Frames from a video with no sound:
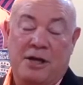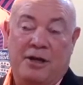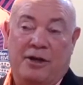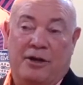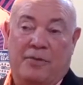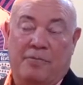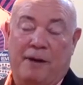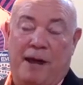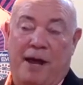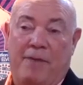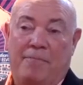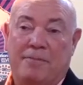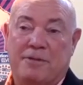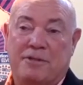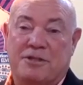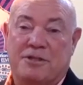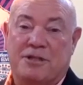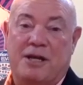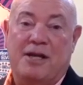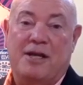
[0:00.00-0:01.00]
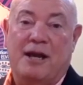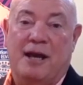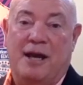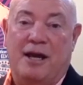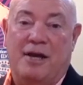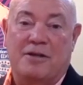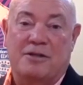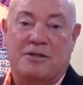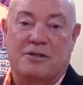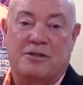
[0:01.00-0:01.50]
you know, Pappas
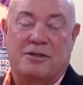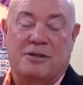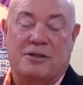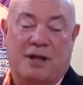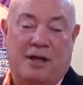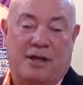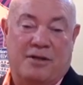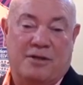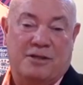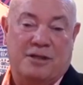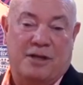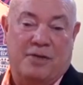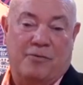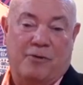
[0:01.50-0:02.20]
Steakhouse is, is uh,